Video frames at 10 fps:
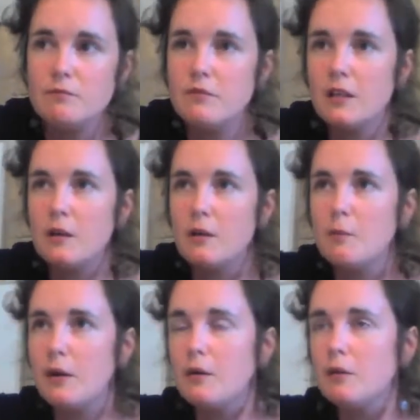think
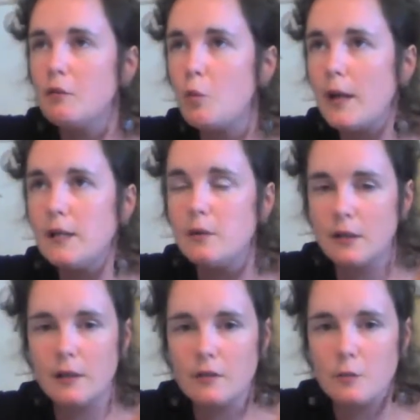about another way you
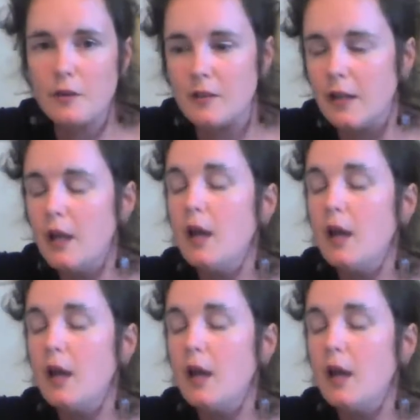can express it.